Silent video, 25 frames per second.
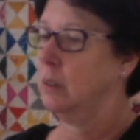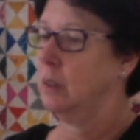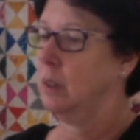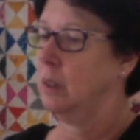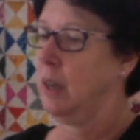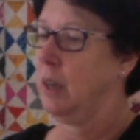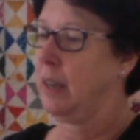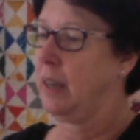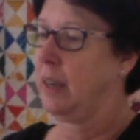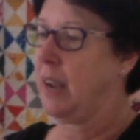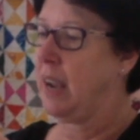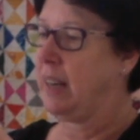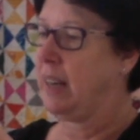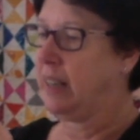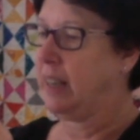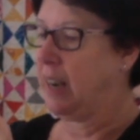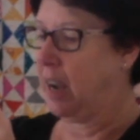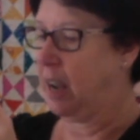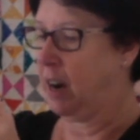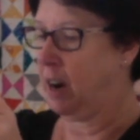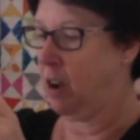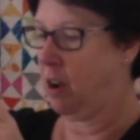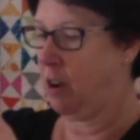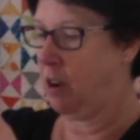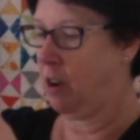I kind of
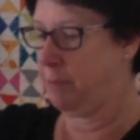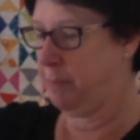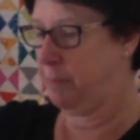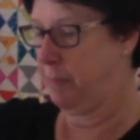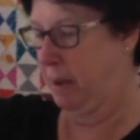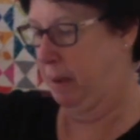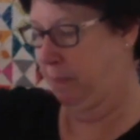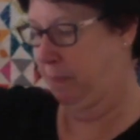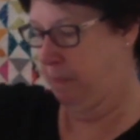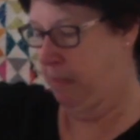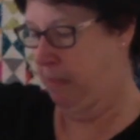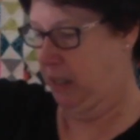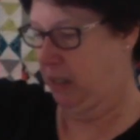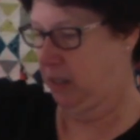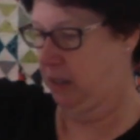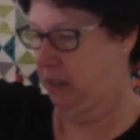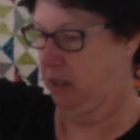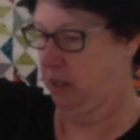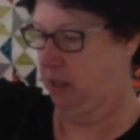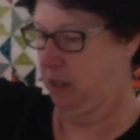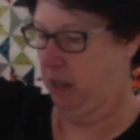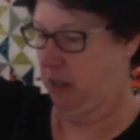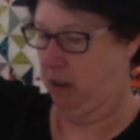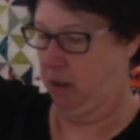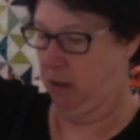got off my mix
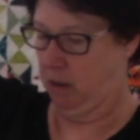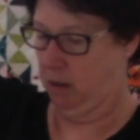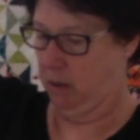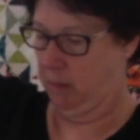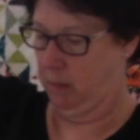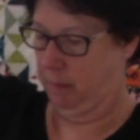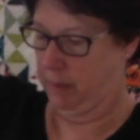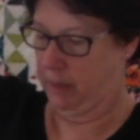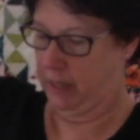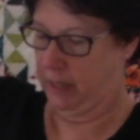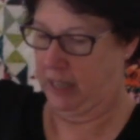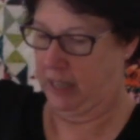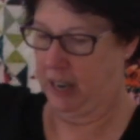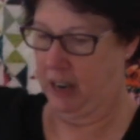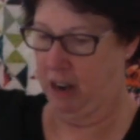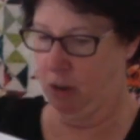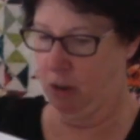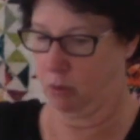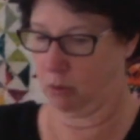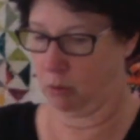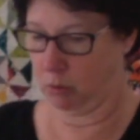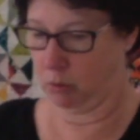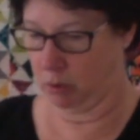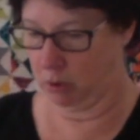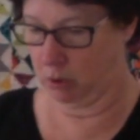there, my count.